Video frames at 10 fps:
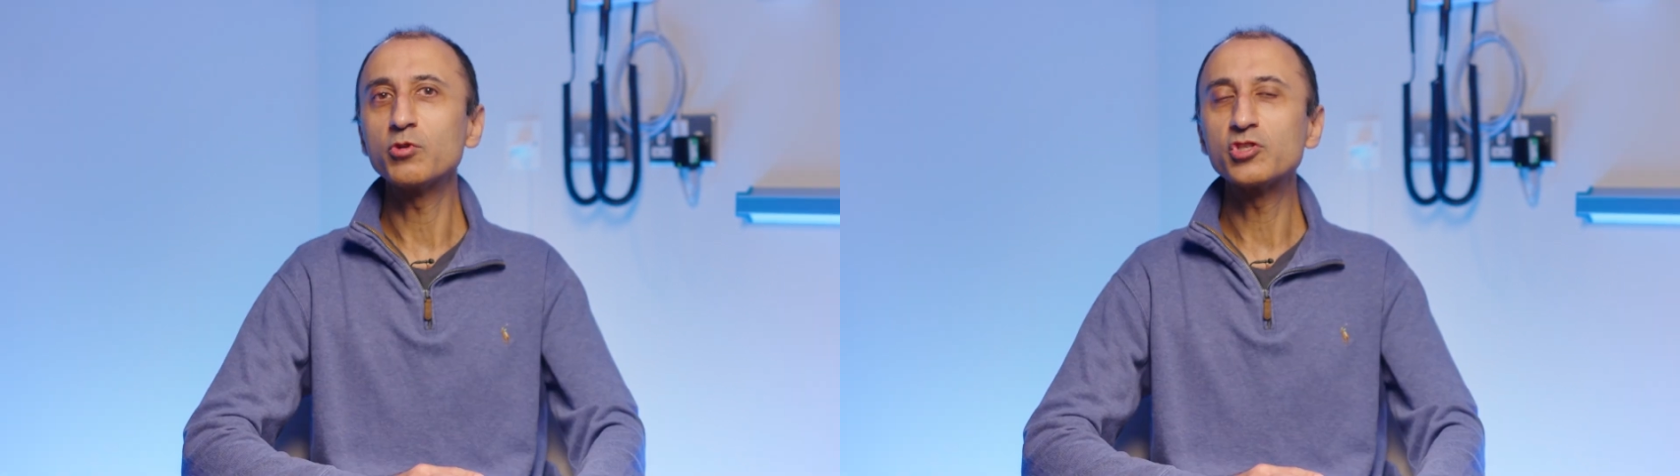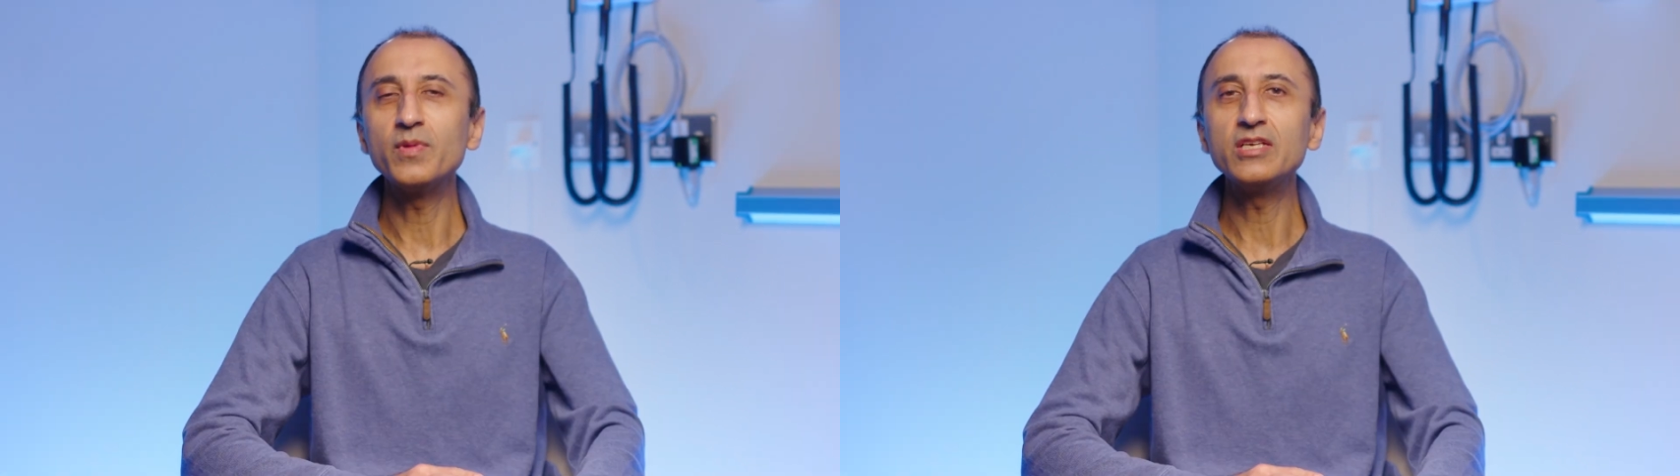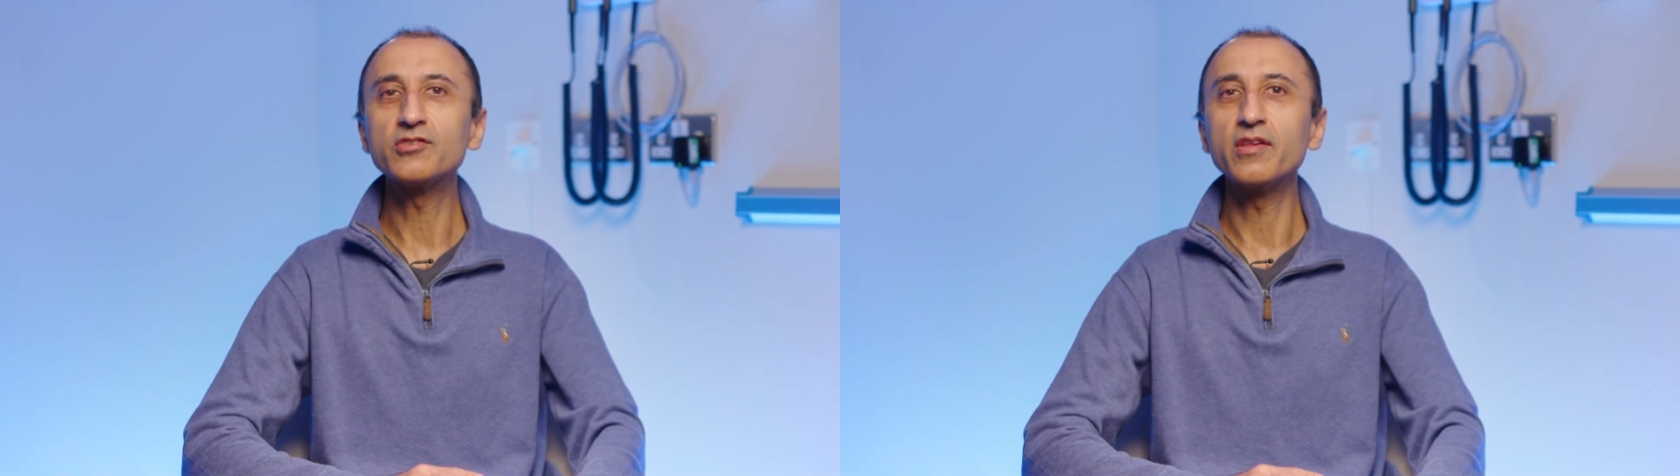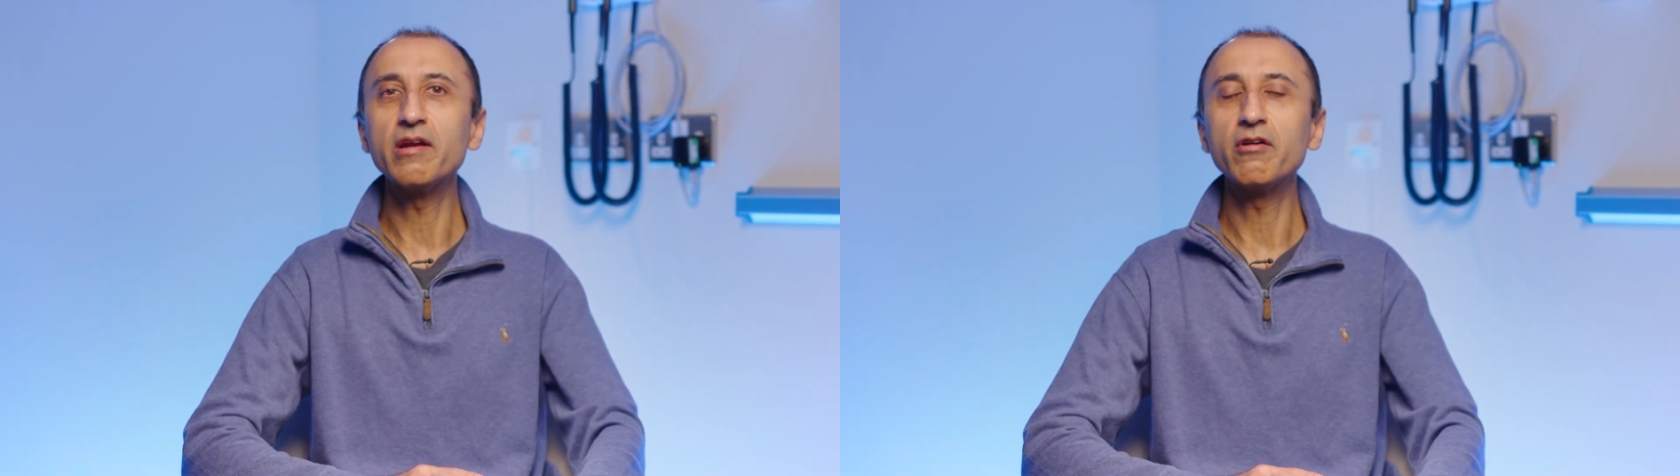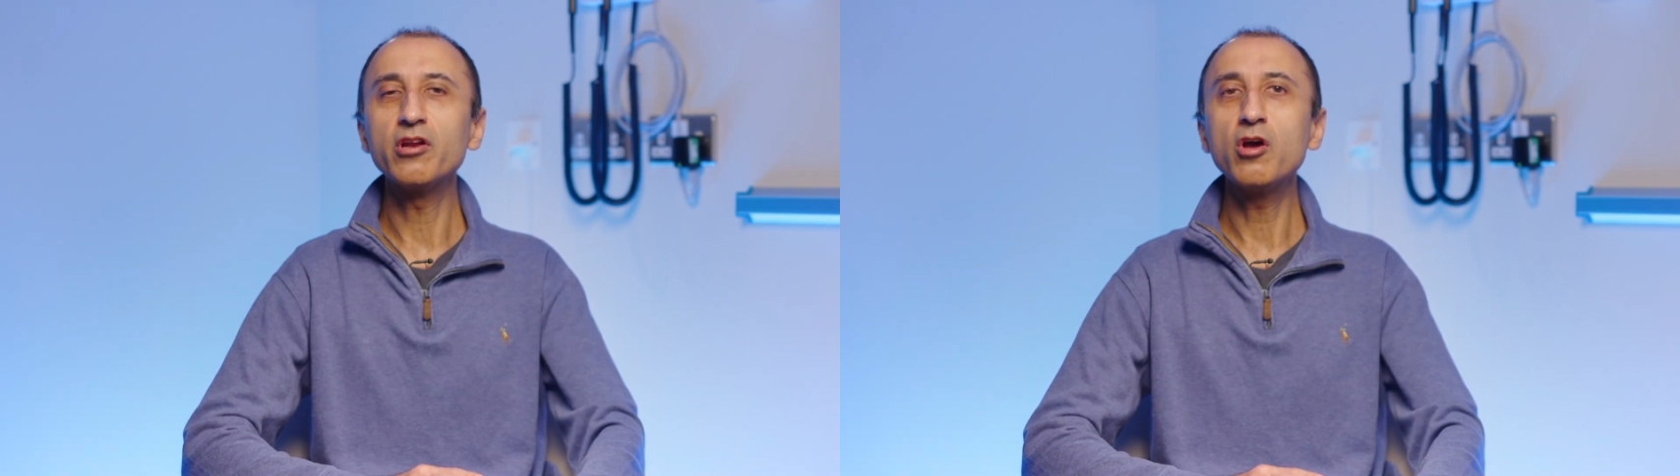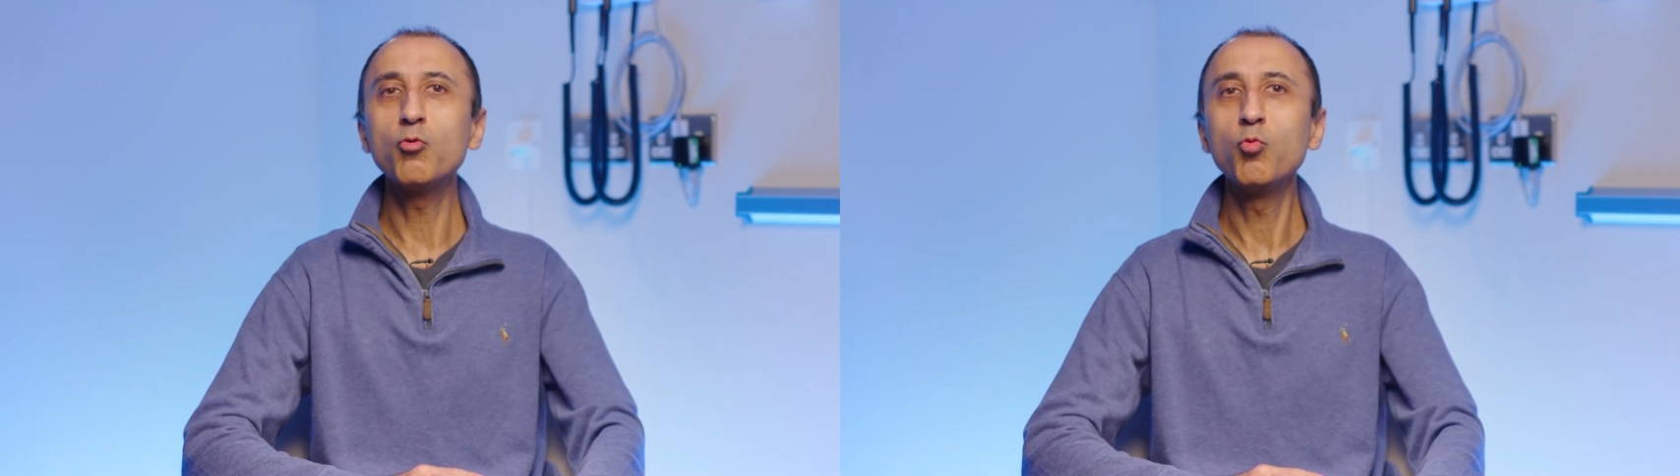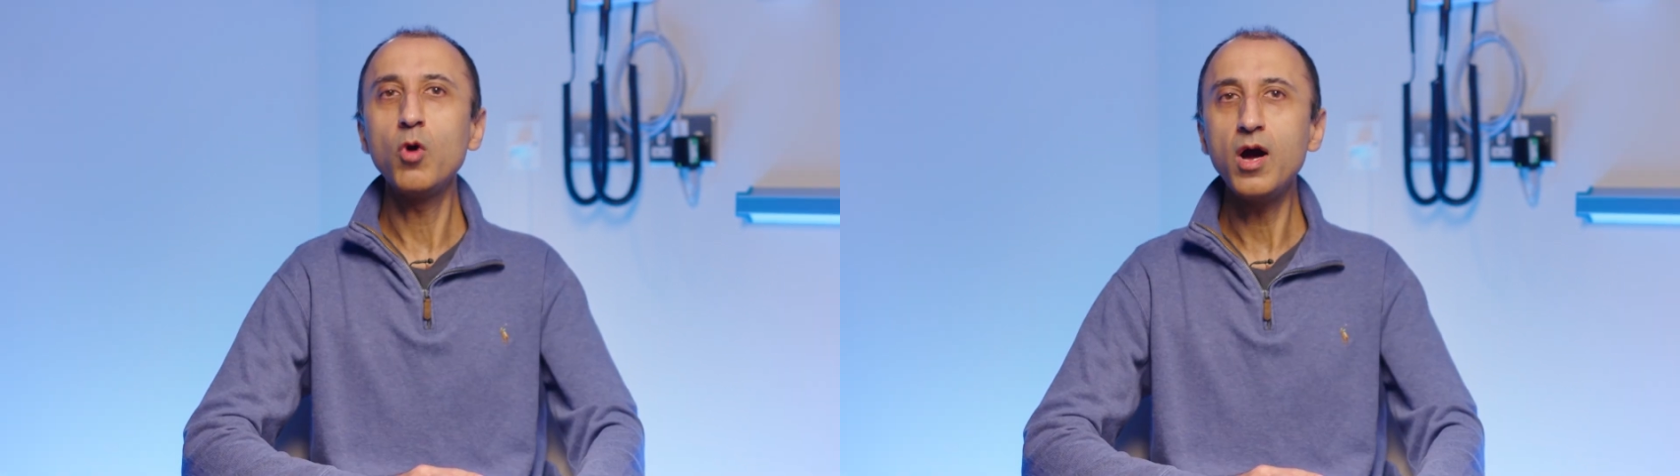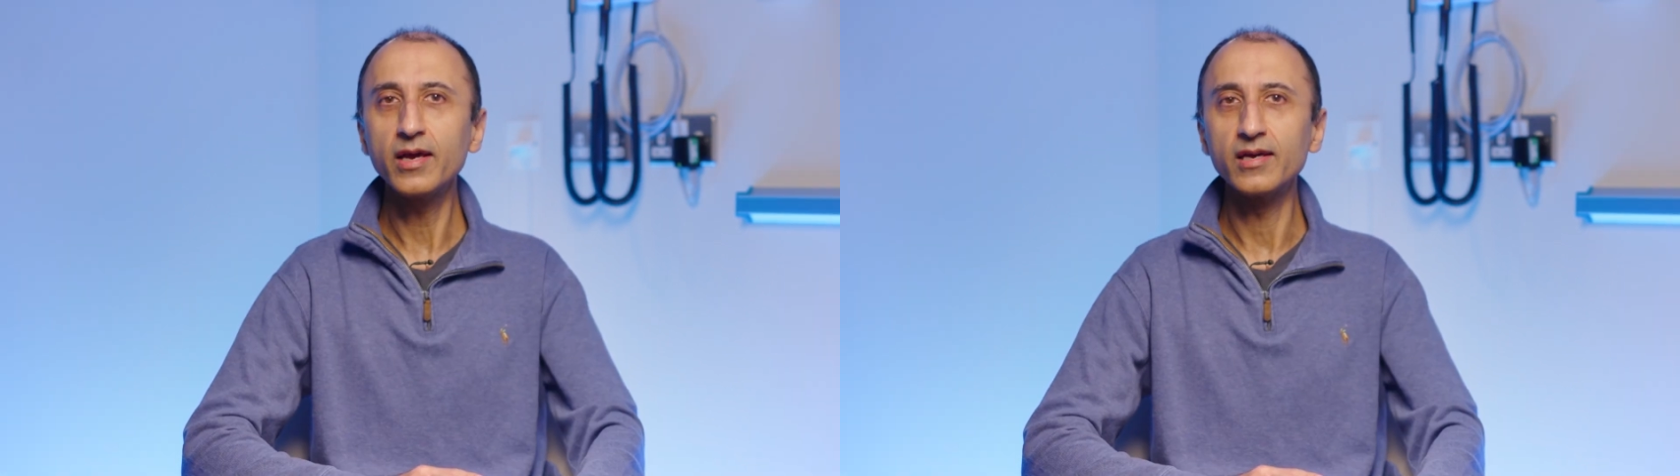which means that there are no
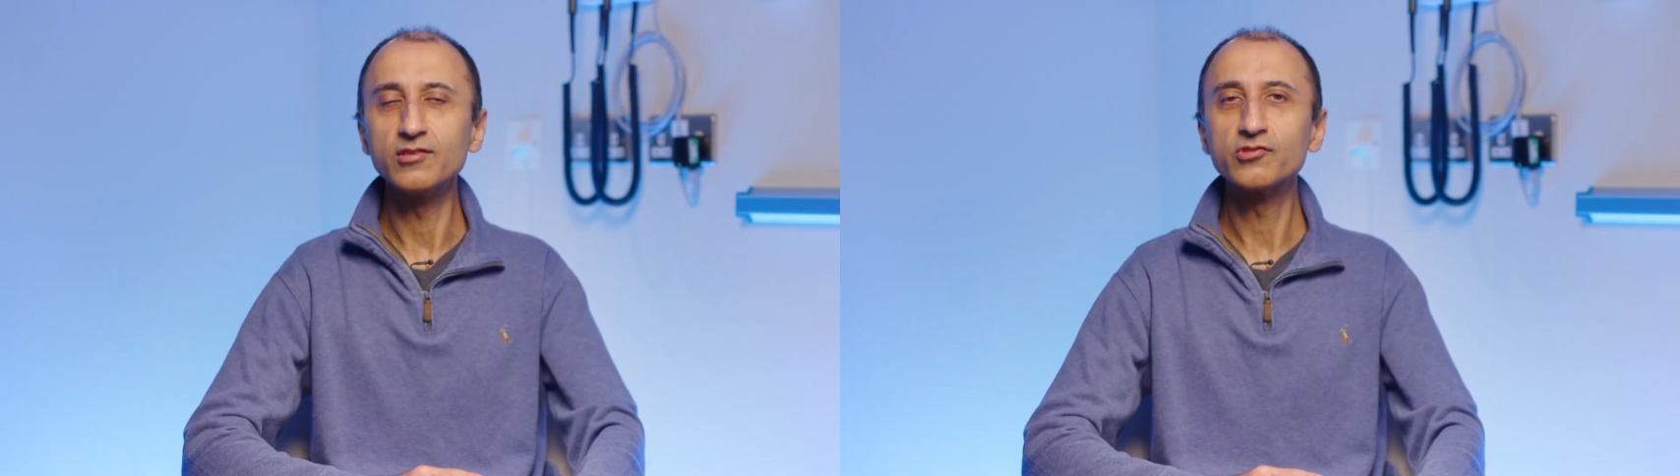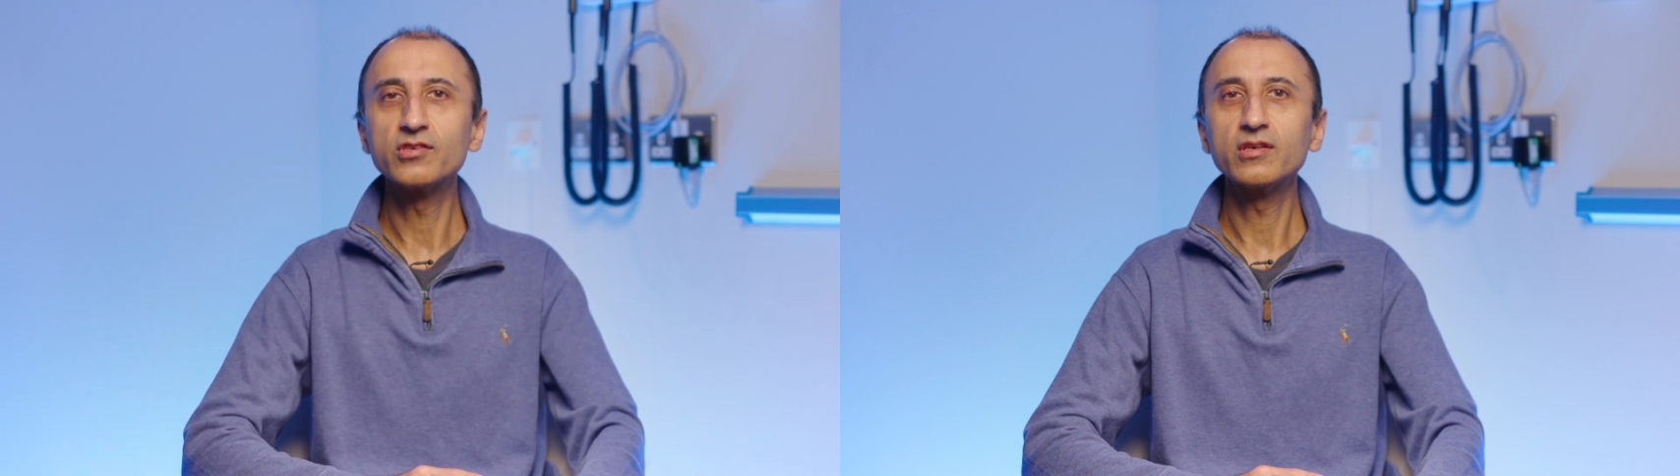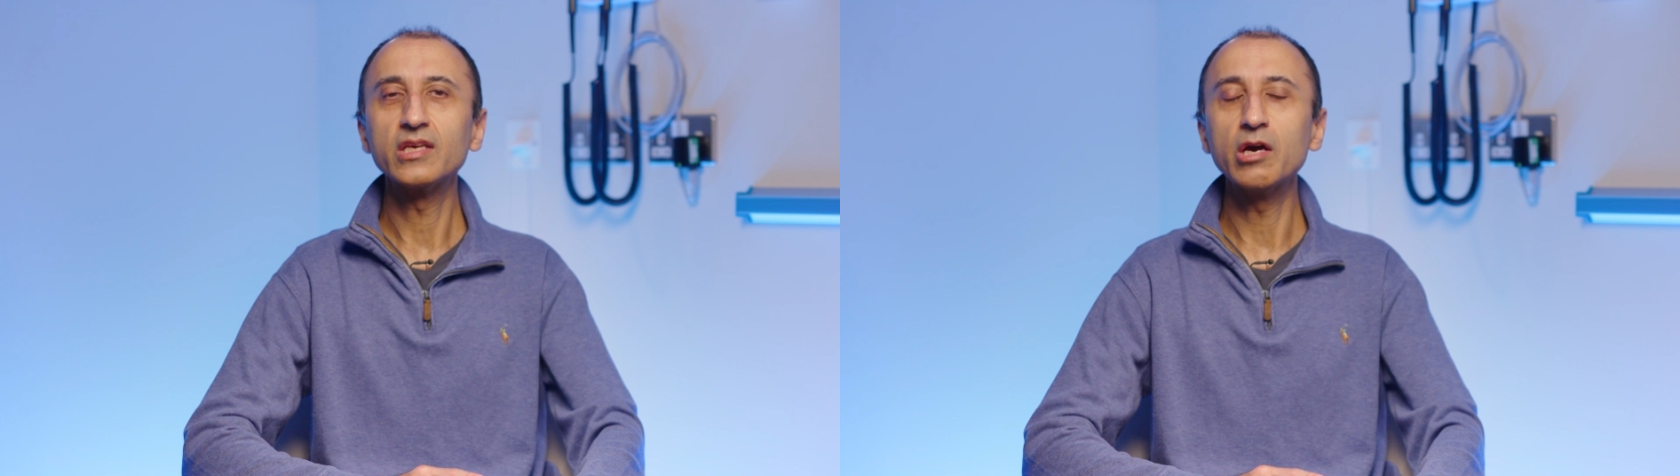wires